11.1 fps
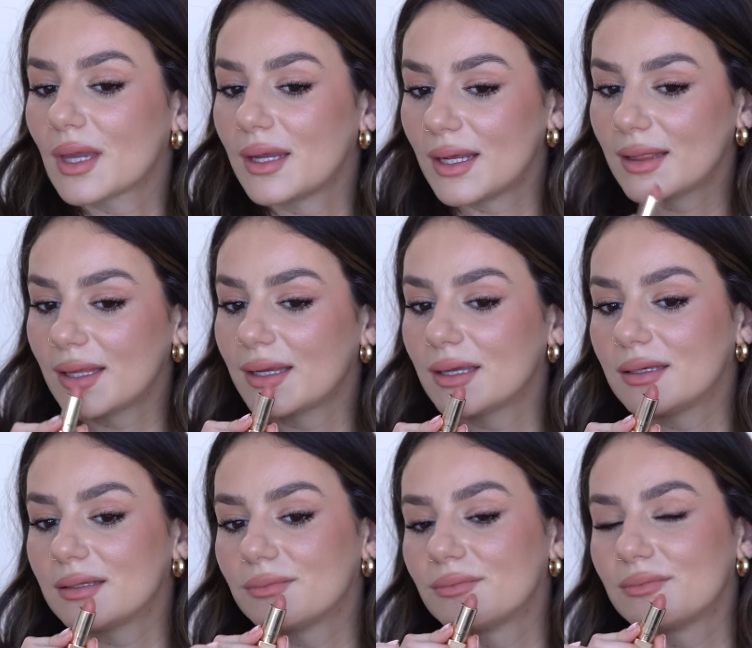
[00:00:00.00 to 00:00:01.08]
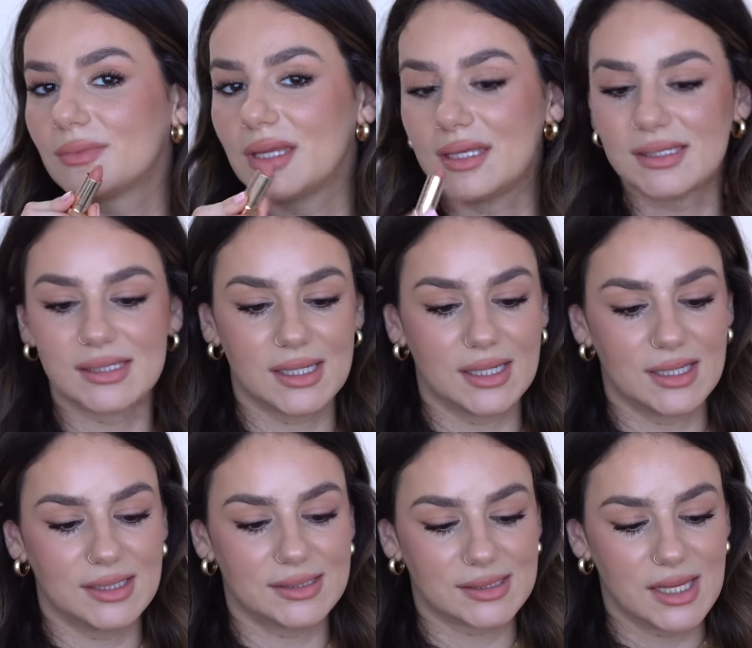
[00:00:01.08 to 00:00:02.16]
And I like it. This
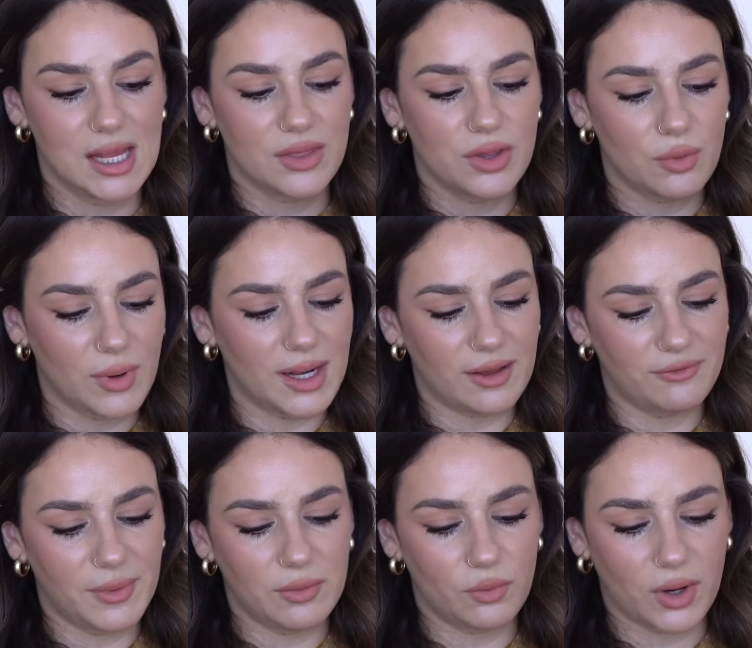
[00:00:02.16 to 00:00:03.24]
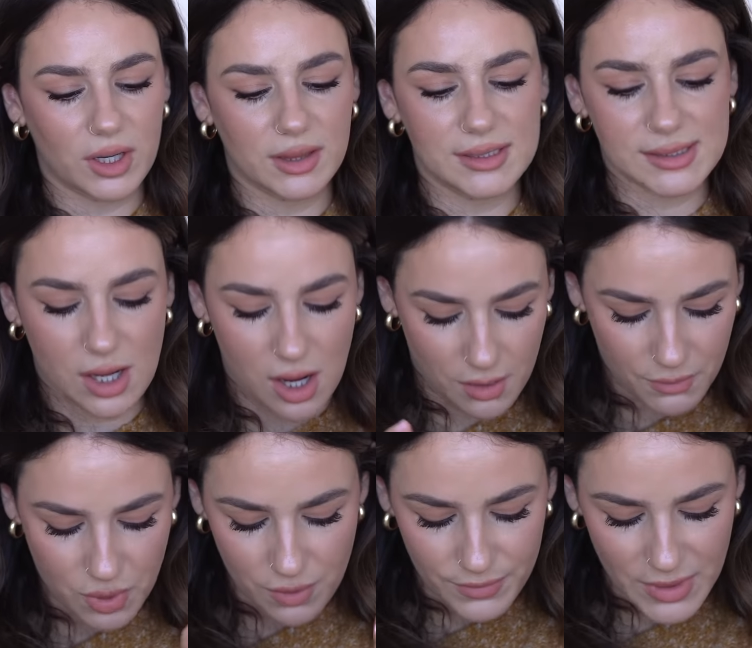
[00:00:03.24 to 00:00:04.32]
is the one I've been wearing, this
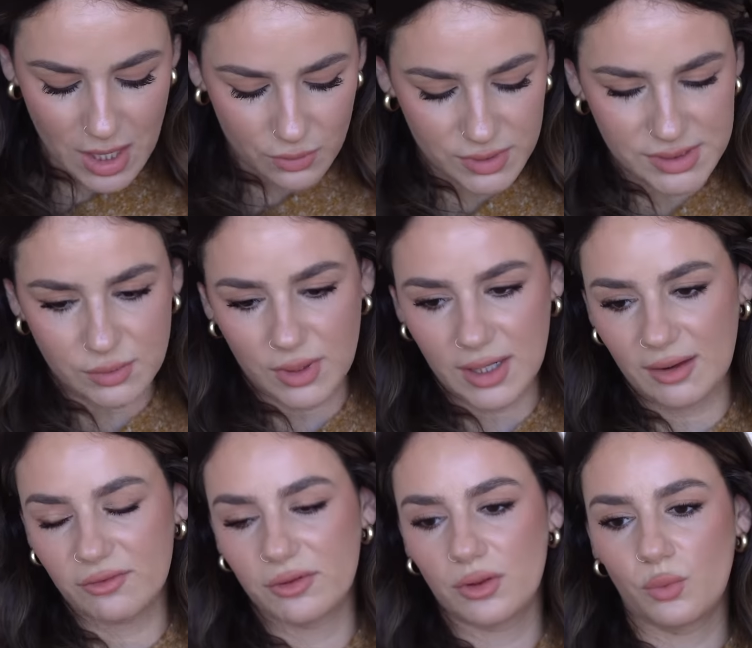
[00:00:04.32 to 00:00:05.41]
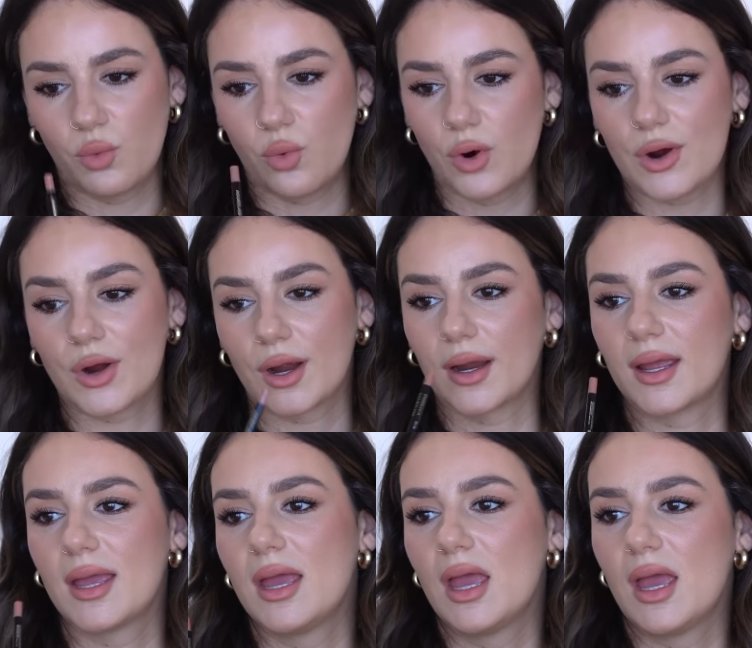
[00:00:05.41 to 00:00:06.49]
combo was the one I wore
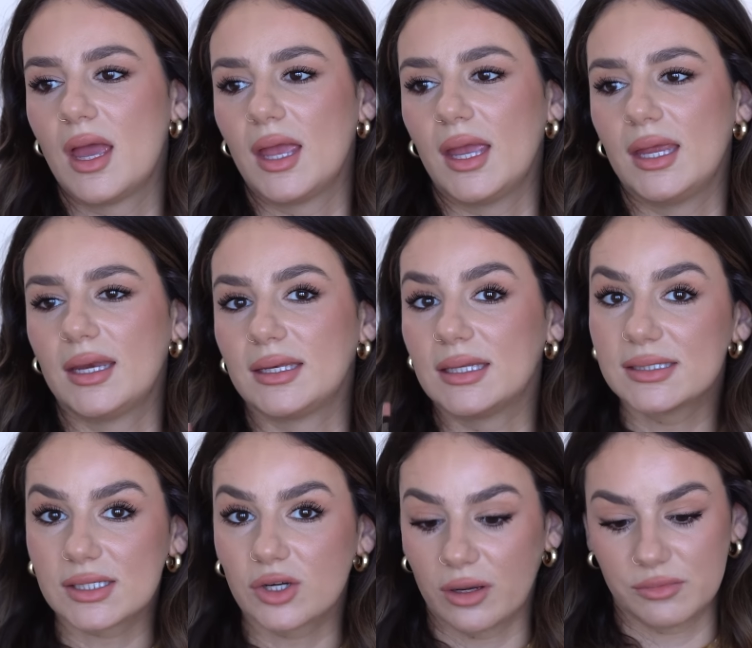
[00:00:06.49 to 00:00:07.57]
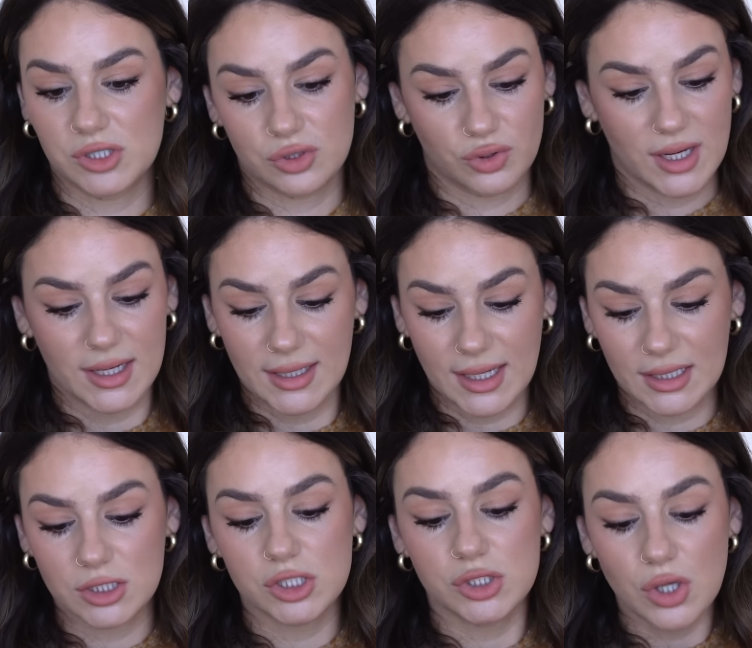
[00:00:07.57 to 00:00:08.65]
in an Instagram story and I
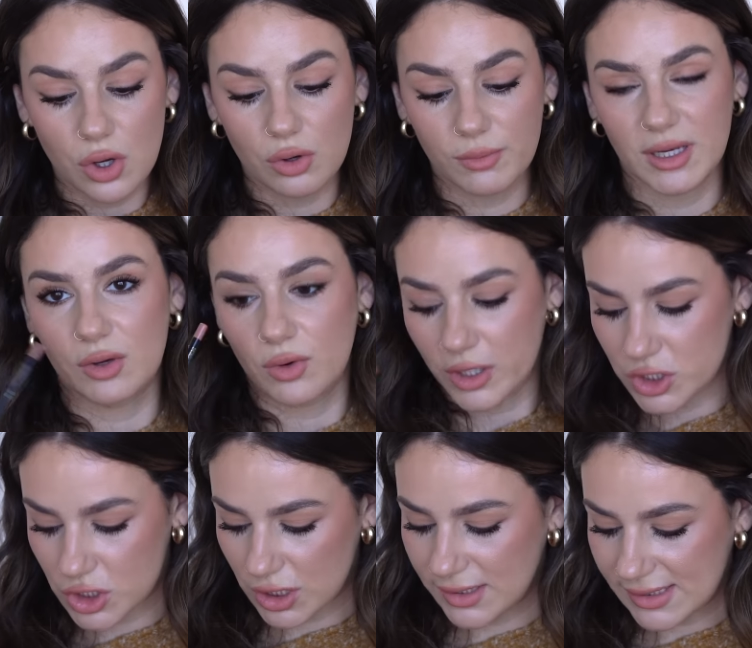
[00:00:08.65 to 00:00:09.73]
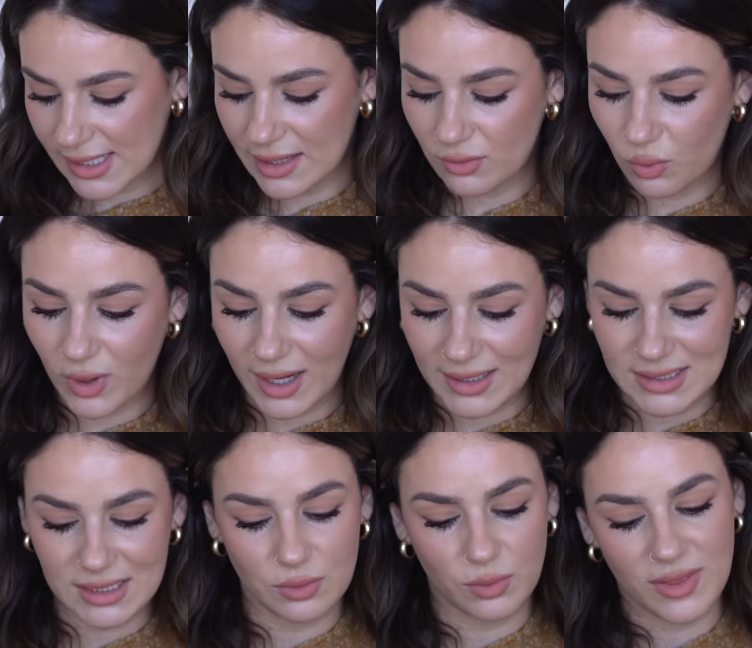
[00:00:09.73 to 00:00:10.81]
had so many questions. And what I
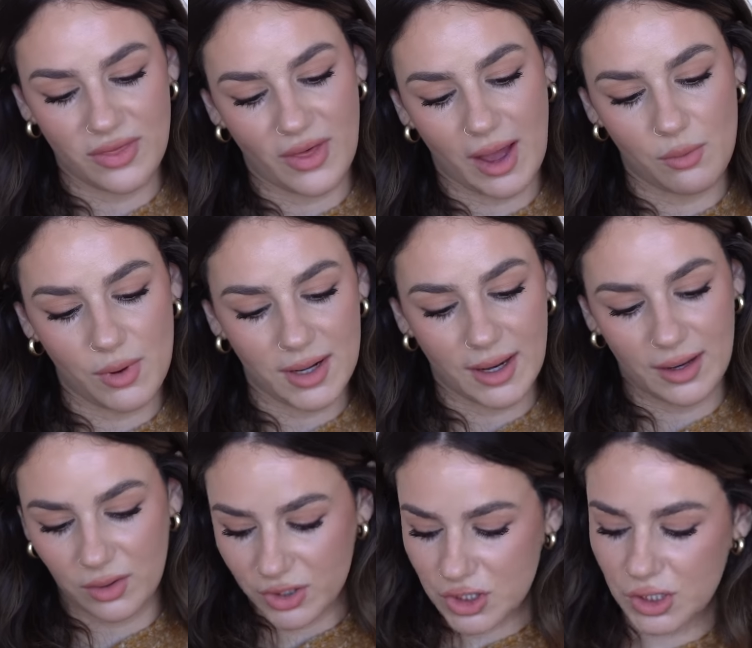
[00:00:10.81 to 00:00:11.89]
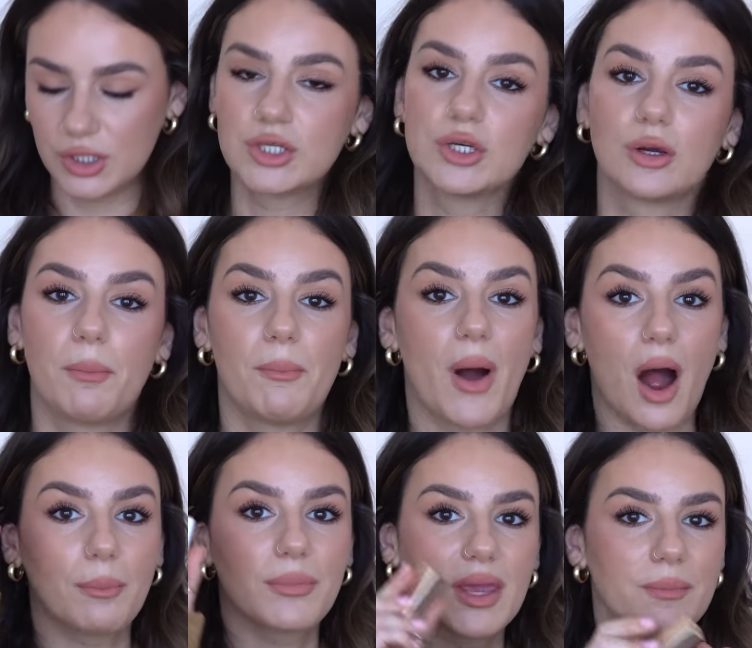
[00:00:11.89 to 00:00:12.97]
did with that one, I actually took
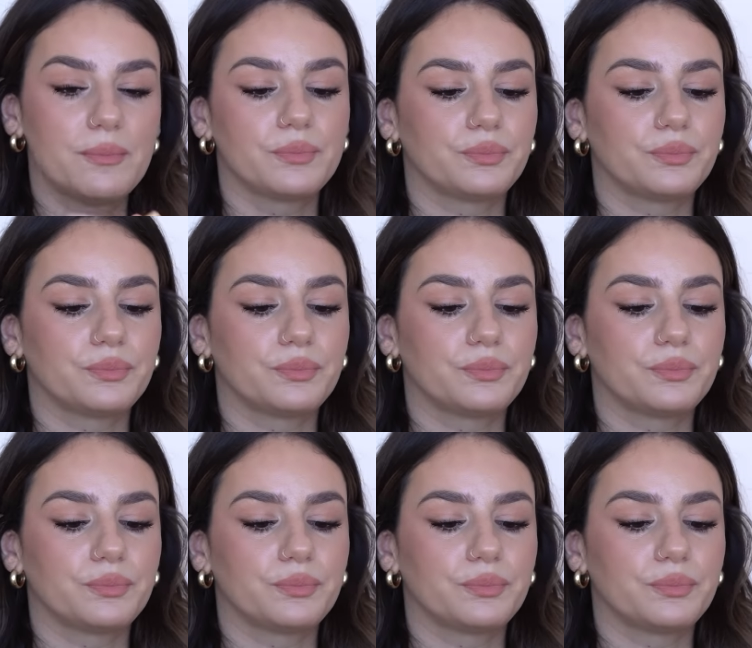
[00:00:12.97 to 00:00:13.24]
Poppy